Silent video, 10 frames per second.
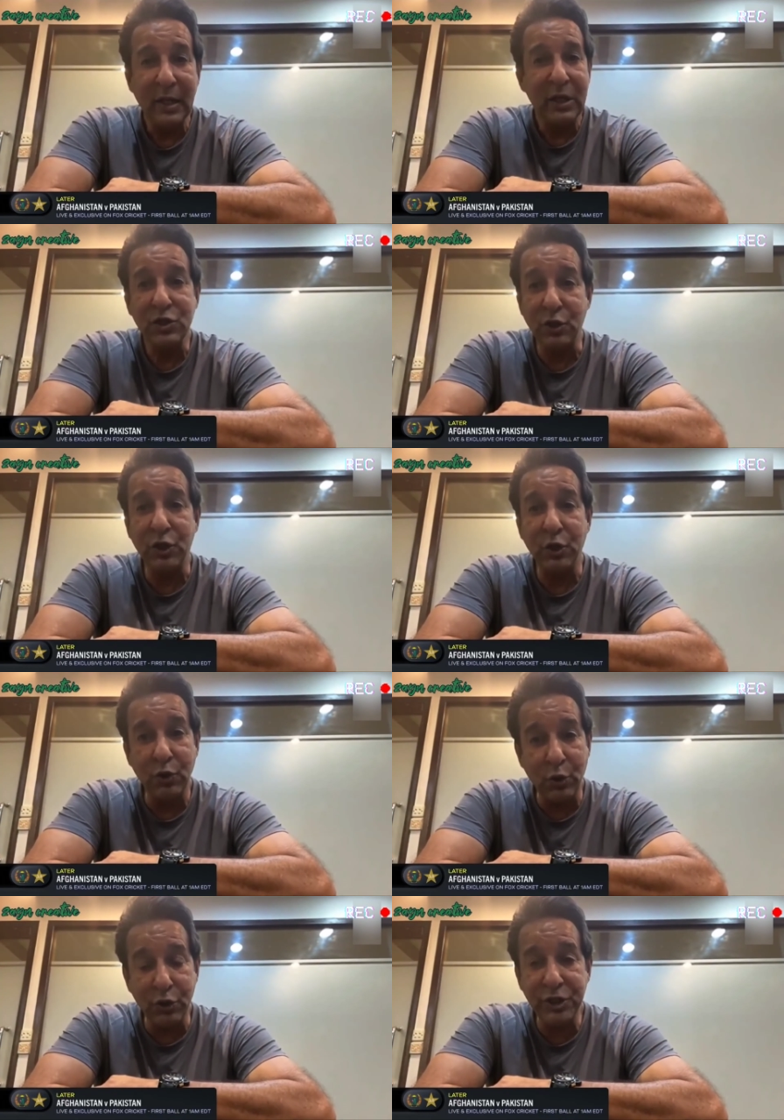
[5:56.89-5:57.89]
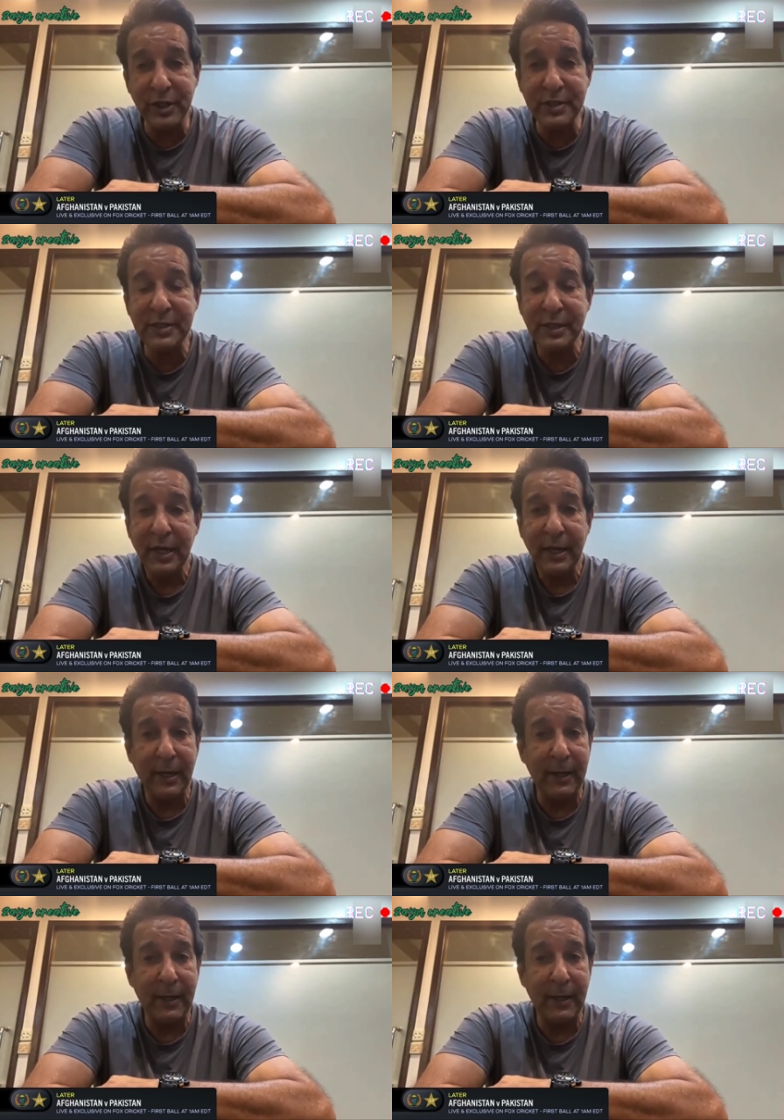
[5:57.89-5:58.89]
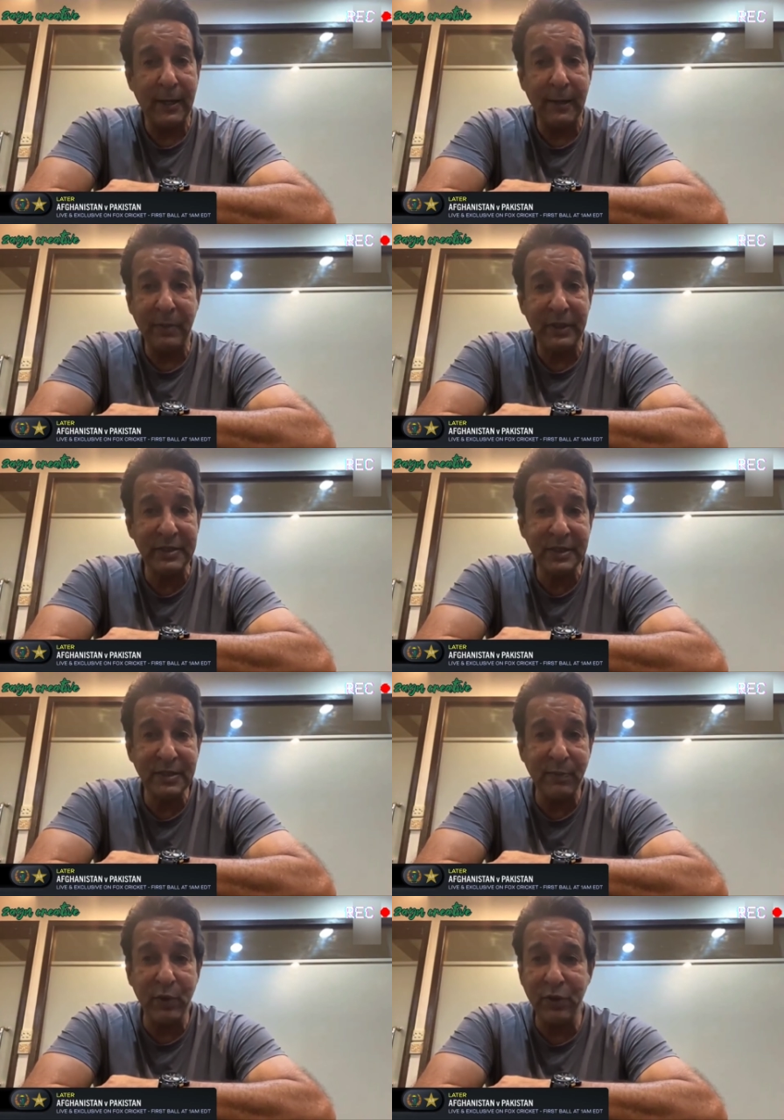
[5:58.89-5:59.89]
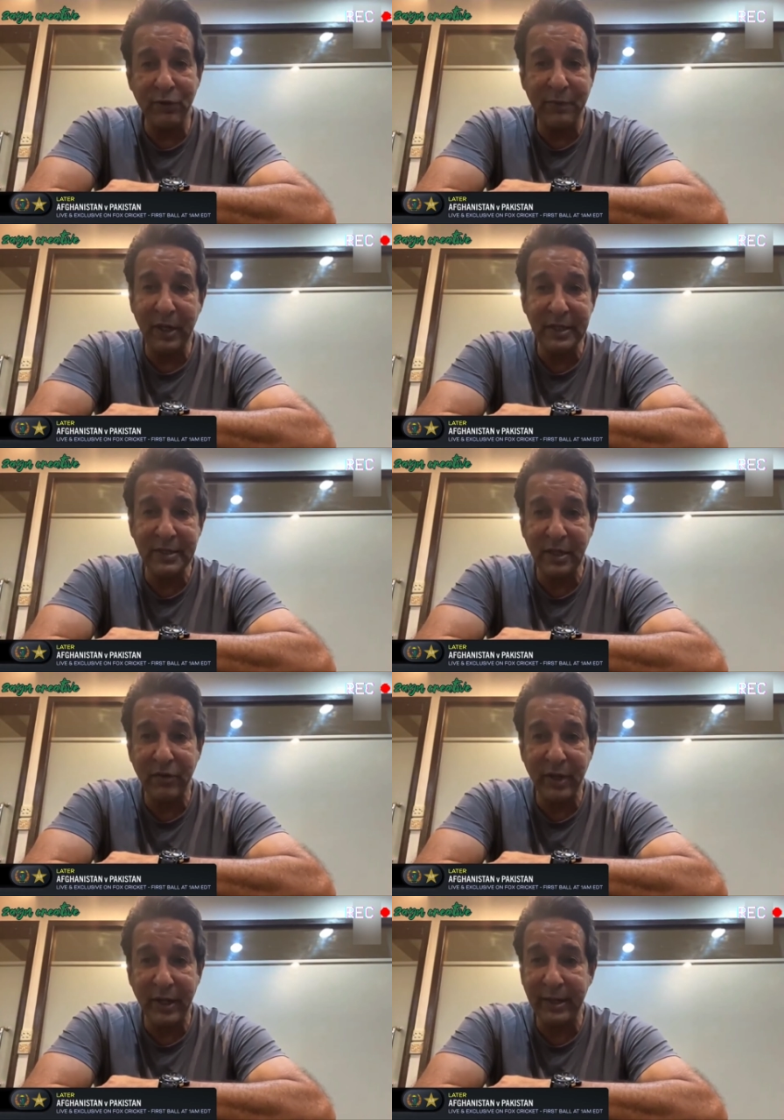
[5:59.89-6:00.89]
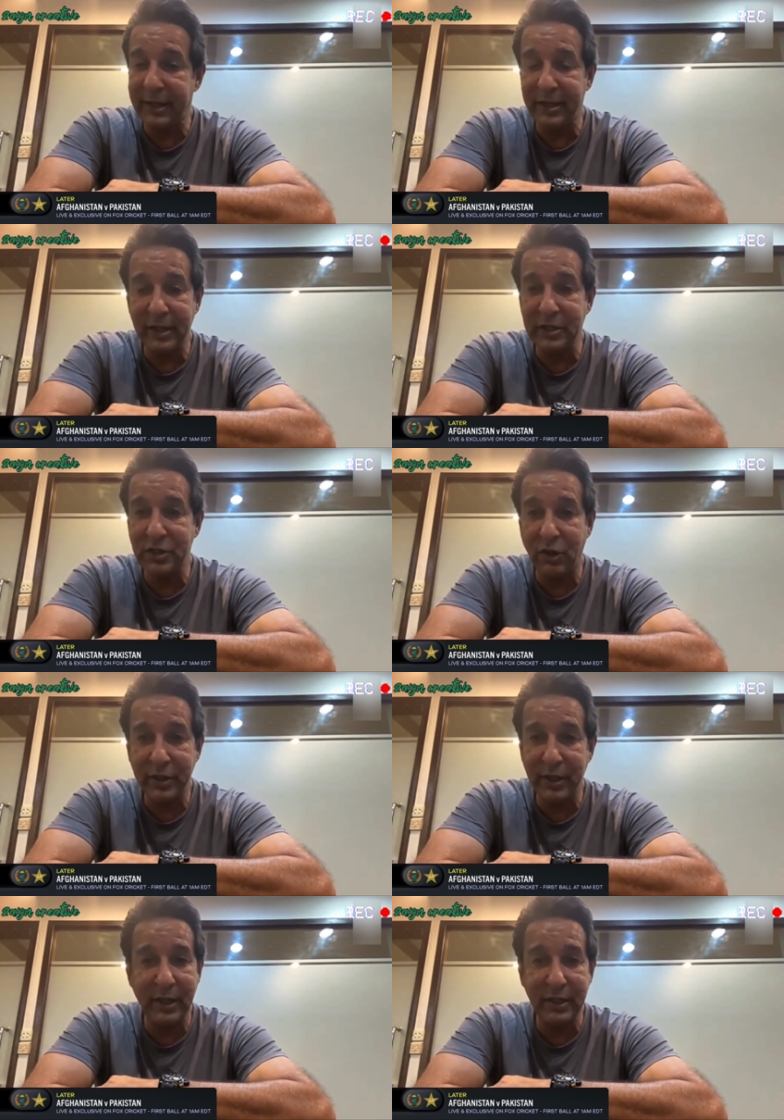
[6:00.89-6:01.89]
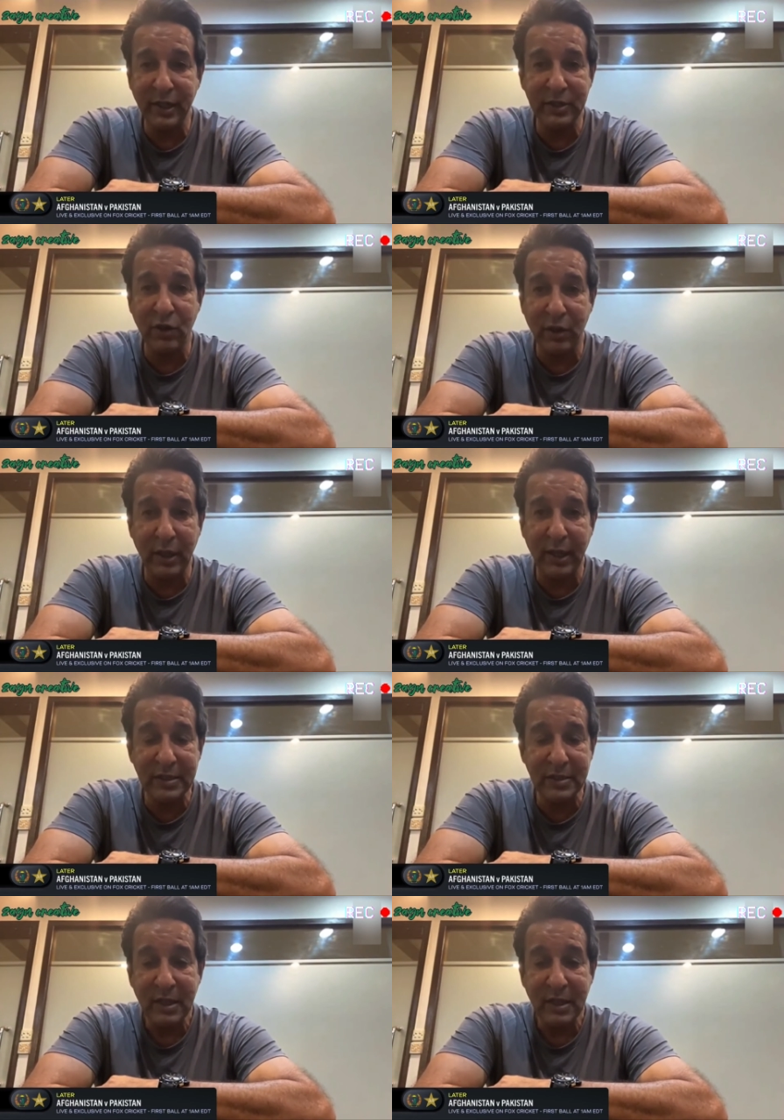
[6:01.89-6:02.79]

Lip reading: So new coaches. But this is the beauty of Pakistan cricket. Nothing is sorted, nothing is organized.